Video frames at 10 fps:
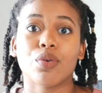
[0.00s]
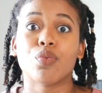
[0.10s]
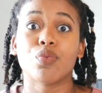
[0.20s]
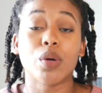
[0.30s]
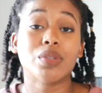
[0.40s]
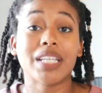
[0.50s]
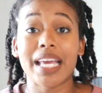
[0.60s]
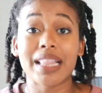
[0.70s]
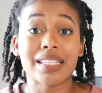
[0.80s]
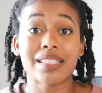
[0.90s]

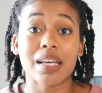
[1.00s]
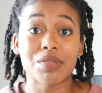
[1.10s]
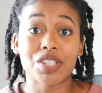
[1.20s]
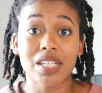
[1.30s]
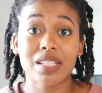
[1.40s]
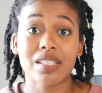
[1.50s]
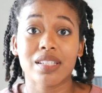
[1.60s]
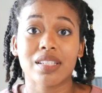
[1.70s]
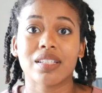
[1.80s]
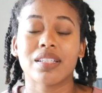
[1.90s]
Rotate the
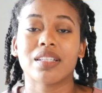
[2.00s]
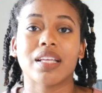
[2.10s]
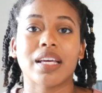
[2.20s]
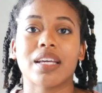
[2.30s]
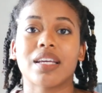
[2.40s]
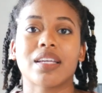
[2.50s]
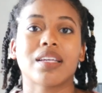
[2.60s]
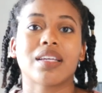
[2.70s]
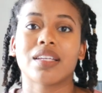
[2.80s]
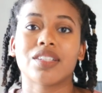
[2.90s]
subjects. Like,
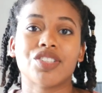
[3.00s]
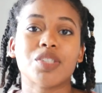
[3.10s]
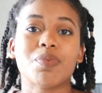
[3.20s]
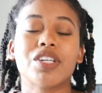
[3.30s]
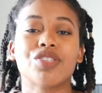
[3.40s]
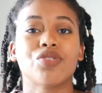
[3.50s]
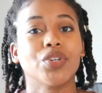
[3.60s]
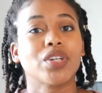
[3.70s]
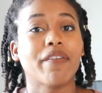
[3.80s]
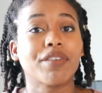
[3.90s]
just because you
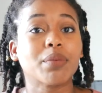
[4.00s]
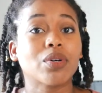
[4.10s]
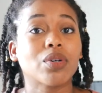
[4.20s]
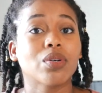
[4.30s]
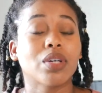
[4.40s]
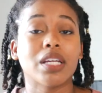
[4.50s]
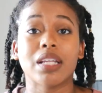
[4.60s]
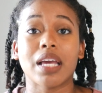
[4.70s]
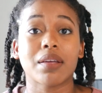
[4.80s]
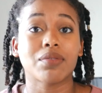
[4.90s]
feel comfortable in
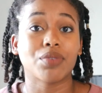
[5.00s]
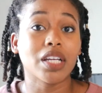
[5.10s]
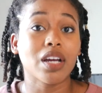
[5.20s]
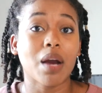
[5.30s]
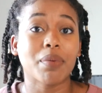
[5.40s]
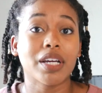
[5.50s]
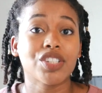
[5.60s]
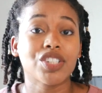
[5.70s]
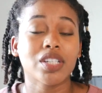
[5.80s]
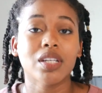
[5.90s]
like reading
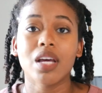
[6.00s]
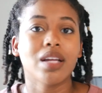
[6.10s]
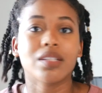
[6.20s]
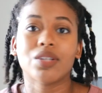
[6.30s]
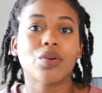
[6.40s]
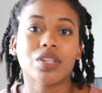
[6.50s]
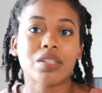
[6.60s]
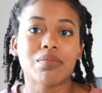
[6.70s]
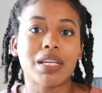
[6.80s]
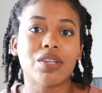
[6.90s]
comprehension,
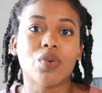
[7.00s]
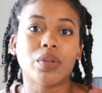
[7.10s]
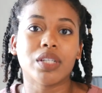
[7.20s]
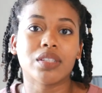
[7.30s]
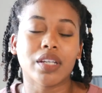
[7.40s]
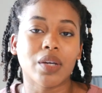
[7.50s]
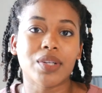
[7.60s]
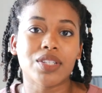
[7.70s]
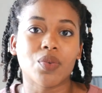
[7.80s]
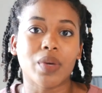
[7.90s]
doesn't mean you only study it
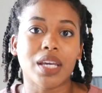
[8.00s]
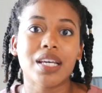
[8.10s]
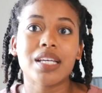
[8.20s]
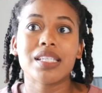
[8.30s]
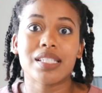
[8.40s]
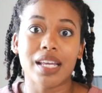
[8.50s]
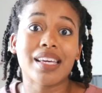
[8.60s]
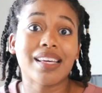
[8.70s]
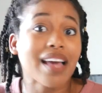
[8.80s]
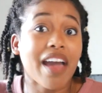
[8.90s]
once a week. Study
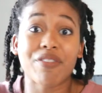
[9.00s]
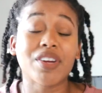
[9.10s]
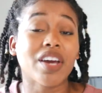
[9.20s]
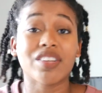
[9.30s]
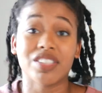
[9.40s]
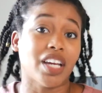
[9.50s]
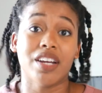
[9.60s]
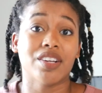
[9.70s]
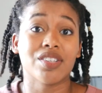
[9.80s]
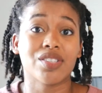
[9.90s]
it every other day
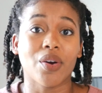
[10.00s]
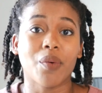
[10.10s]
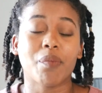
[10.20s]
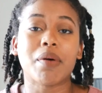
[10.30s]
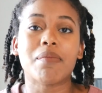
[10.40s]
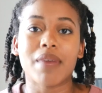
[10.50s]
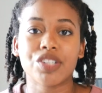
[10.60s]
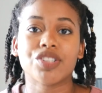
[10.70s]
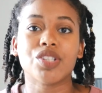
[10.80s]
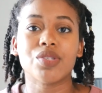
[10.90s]
or so, but make
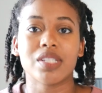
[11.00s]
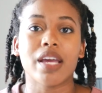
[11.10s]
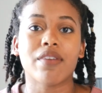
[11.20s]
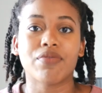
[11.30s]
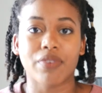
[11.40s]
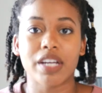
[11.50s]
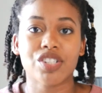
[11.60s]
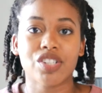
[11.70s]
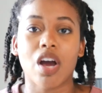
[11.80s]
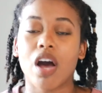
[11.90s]
sure you stay
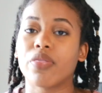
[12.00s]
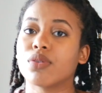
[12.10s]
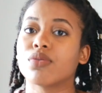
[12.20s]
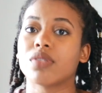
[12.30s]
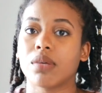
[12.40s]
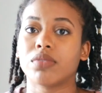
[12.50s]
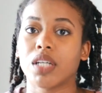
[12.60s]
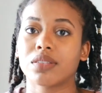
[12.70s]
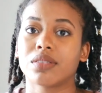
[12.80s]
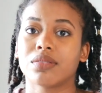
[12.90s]
fresh on those
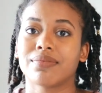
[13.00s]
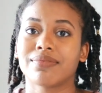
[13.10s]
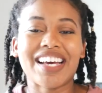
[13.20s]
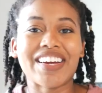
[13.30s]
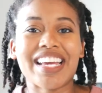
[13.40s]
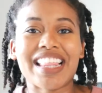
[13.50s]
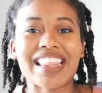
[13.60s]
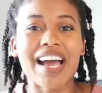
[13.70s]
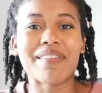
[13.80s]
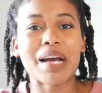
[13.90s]
subjects. Alright,
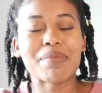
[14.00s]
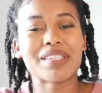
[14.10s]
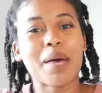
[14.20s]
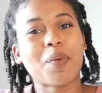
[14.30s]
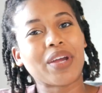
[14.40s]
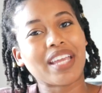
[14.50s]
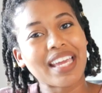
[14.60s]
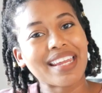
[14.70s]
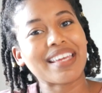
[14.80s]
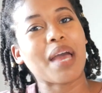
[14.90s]
that wraps up
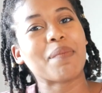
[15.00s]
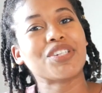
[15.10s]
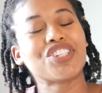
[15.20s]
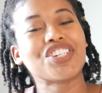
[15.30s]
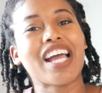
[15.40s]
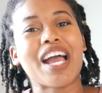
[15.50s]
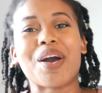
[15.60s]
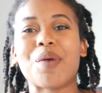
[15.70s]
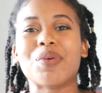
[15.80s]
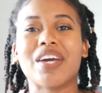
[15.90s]
organic chemistry. I
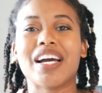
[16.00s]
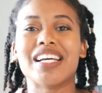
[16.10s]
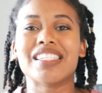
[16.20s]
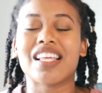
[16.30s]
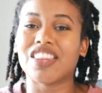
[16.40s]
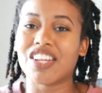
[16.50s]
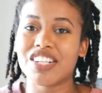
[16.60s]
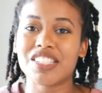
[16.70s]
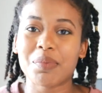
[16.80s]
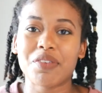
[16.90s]
hope you guys
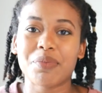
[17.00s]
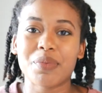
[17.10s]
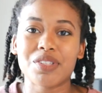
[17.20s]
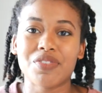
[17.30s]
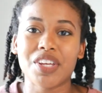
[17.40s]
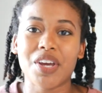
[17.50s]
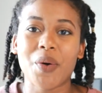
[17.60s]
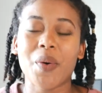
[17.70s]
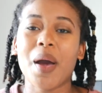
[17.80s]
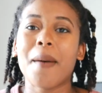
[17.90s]
learned something from this
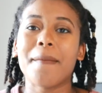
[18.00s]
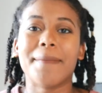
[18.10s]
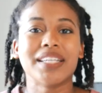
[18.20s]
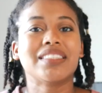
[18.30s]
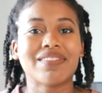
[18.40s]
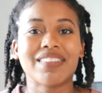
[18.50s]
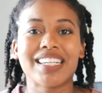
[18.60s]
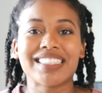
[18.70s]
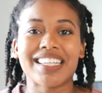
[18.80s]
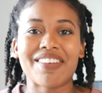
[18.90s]
video. Best of luck
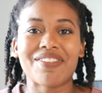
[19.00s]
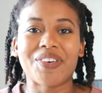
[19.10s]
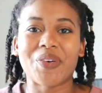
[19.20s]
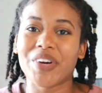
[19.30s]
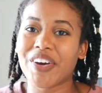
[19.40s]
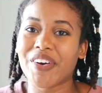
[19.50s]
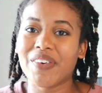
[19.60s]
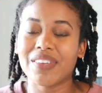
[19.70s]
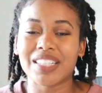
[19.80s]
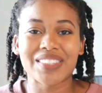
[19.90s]
studying for
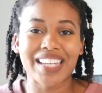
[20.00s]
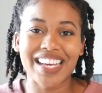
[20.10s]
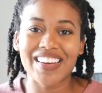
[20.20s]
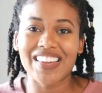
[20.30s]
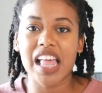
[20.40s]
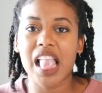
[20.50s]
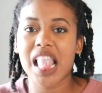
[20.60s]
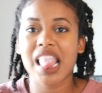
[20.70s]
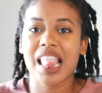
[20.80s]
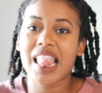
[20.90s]
Orgo, that's what I call it.
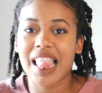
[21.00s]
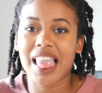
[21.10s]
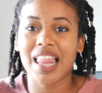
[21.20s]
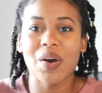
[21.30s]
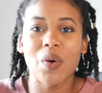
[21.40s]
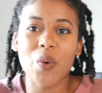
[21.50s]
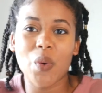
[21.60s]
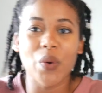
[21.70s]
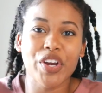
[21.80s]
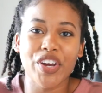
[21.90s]

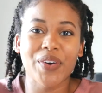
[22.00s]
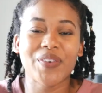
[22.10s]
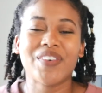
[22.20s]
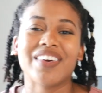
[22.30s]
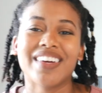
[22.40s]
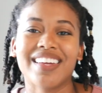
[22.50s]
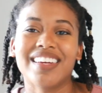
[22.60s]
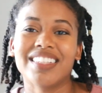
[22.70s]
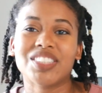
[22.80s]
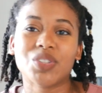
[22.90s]
Orgo,
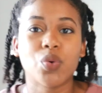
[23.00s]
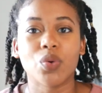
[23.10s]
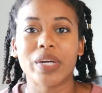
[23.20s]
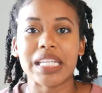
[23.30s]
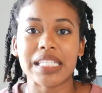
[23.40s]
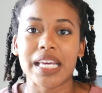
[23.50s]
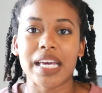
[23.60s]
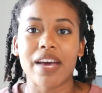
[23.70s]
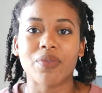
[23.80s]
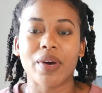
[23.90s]
it's a cool way to
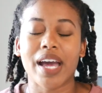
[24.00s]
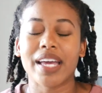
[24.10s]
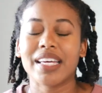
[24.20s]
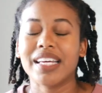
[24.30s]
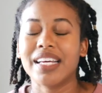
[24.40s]
say it, FYI.